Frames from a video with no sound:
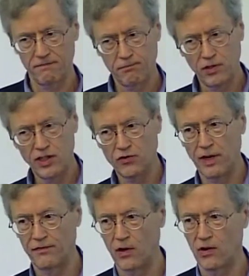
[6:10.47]
pretty
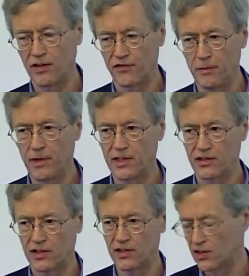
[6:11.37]
straightforward and familiar
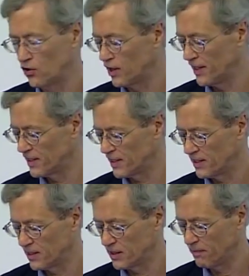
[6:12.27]
to this audience, I
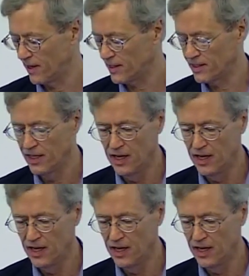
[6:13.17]
suspect.